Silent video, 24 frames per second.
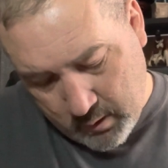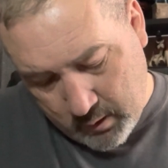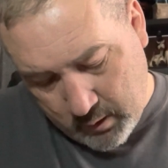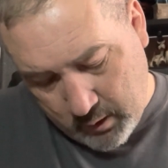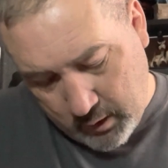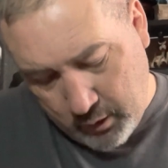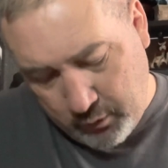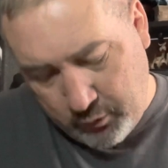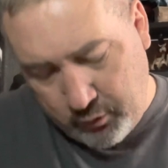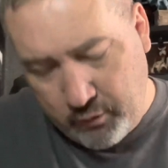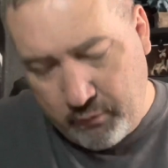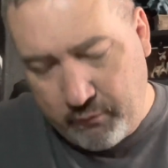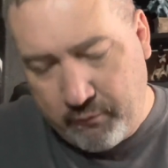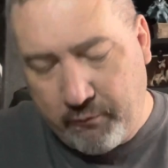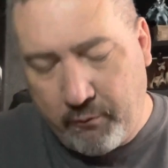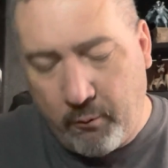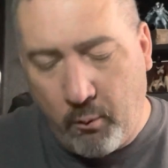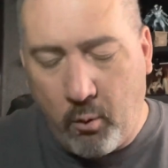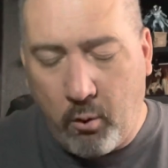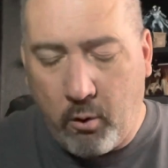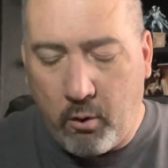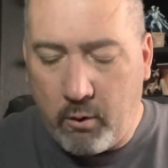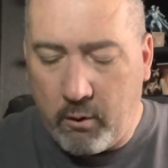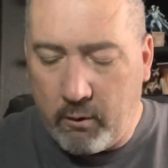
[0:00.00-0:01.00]
Issue
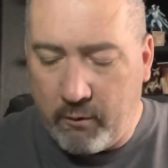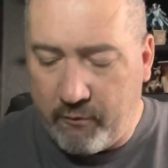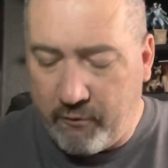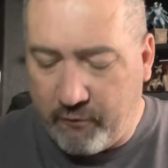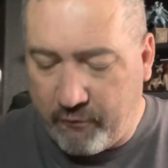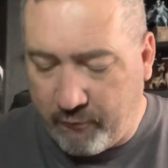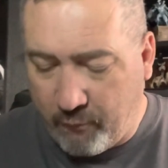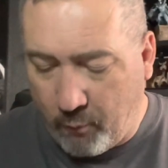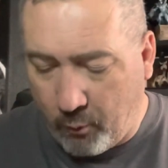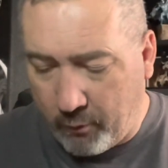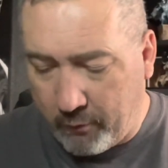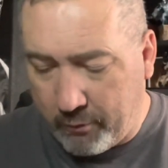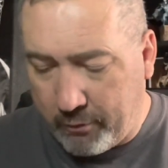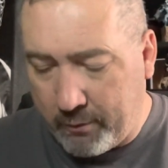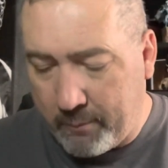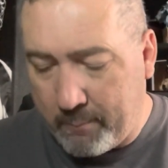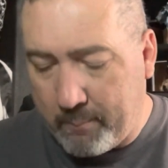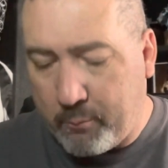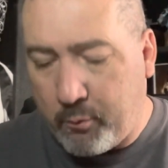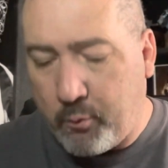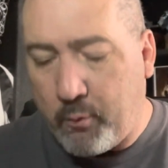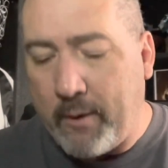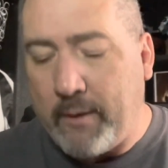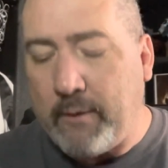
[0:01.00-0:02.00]
4, fourth
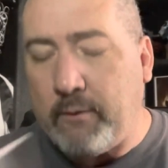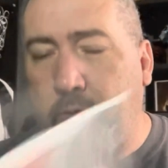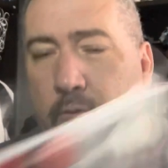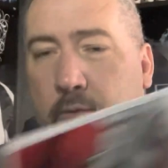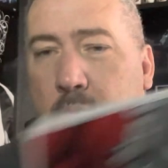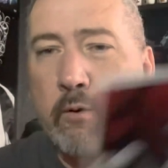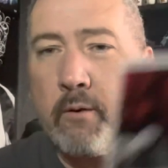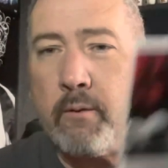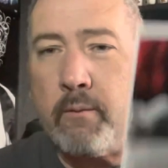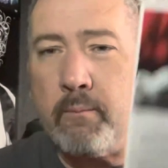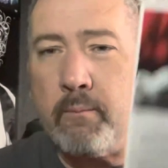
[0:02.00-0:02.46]
print.